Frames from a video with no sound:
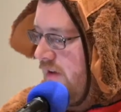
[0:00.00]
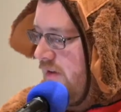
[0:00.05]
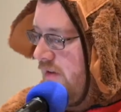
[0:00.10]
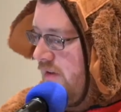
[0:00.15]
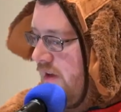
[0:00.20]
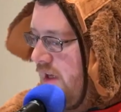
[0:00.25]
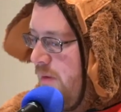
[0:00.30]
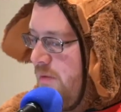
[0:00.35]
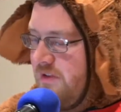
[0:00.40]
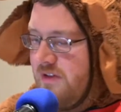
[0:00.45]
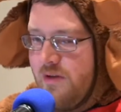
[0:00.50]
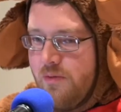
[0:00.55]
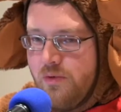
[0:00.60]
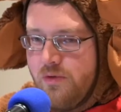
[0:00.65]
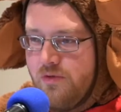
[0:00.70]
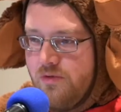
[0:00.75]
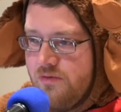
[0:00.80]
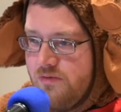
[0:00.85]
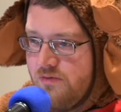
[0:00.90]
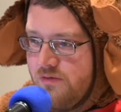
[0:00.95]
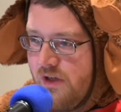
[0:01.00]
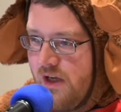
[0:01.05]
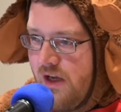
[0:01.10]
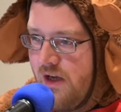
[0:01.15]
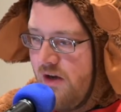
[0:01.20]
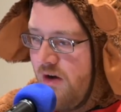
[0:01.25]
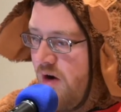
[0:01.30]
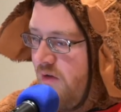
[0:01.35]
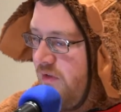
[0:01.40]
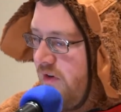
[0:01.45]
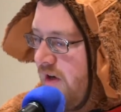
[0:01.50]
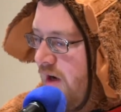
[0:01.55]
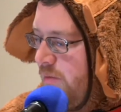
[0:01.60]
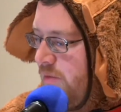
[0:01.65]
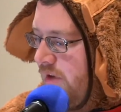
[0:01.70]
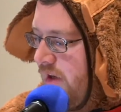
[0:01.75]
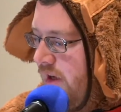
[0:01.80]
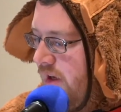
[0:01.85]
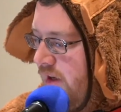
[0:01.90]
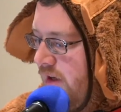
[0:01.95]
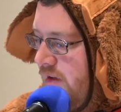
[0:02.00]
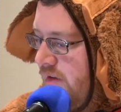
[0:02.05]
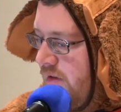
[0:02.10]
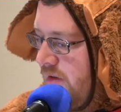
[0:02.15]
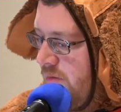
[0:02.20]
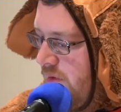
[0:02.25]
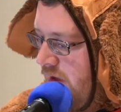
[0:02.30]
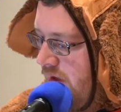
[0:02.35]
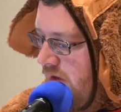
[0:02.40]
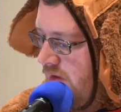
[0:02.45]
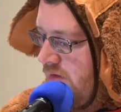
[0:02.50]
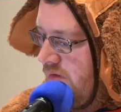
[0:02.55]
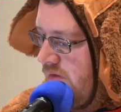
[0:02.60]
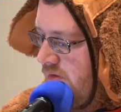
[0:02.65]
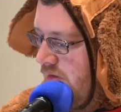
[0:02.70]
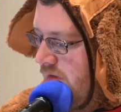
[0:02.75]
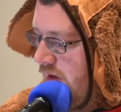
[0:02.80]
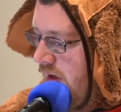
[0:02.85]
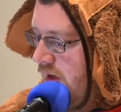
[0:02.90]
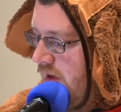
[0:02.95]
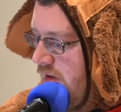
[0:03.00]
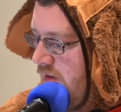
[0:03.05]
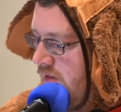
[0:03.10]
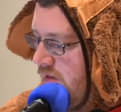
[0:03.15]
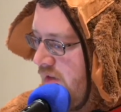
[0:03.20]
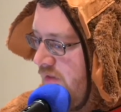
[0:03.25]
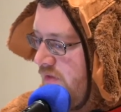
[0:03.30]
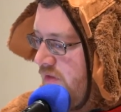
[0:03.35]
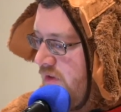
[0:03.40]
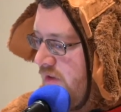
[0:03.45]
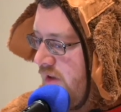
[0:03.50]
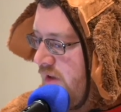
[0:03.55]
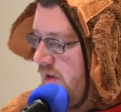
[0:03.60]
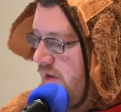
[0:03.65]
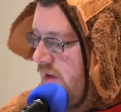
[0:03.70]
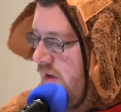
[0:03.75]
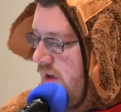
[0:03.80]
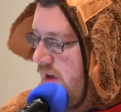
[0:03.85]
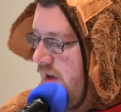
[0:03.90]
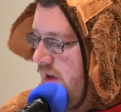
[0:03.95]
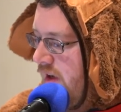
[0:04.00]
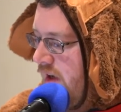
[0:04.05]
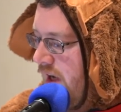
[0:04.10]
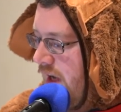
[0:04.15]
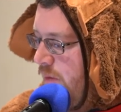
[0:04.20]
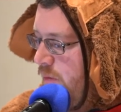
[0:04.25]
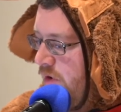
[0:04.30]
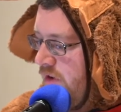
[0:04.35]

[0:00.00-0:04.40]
keep it simple. Overcomplicating it can make it difficult there. What